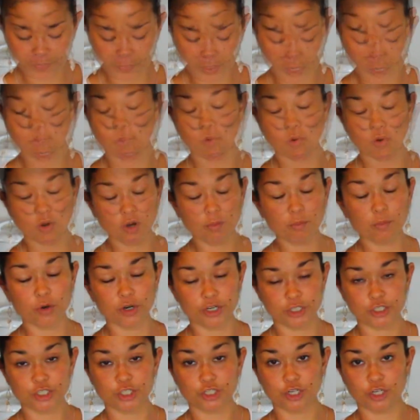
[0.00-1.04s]
The more
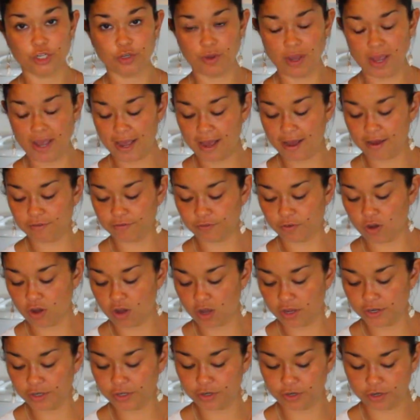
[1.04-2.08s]
moisture you have
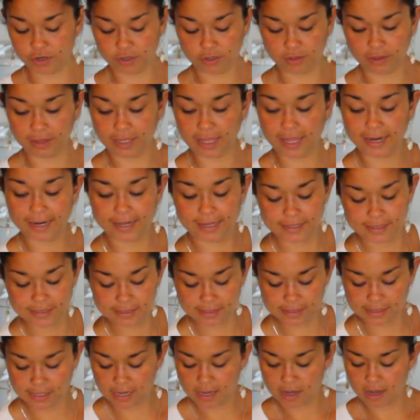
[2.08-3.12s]
on your lettuce
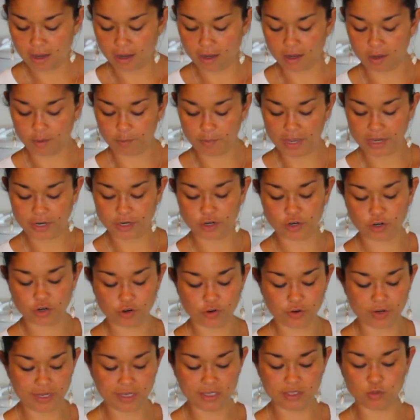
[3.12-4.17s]
and your
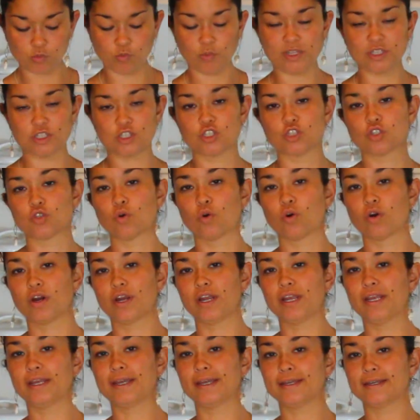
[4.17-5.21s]
greens when
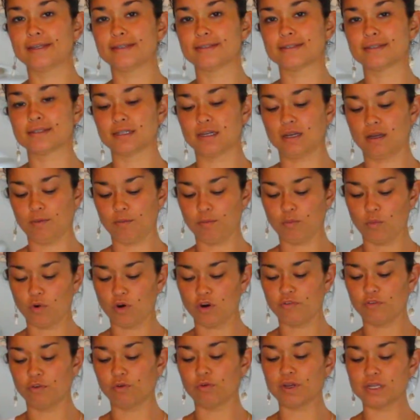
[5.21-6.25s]
storing is
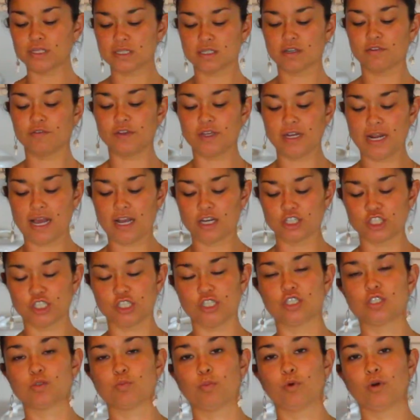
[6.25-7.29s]
more of a risk of it
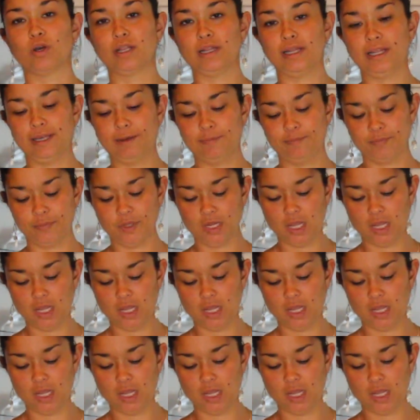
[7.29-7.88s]
actually spoiling.